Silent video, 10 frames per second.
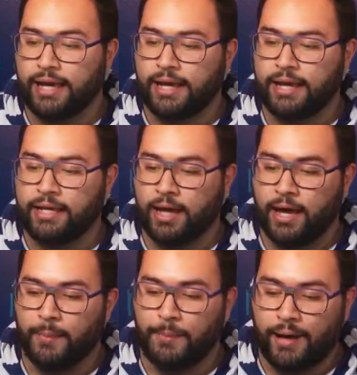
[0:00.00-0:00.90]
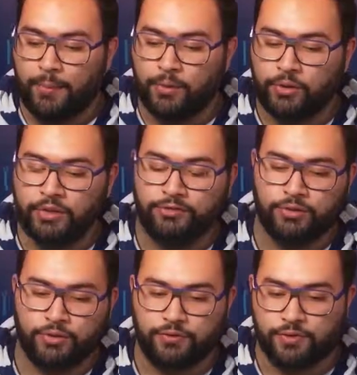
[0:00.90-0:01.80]
And Babel, if
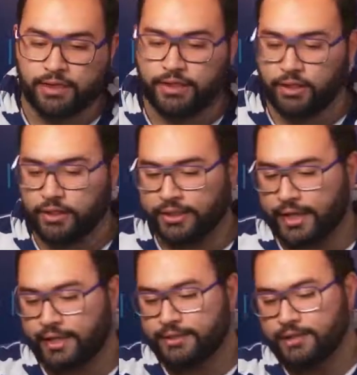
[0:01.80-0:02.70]
you take a look at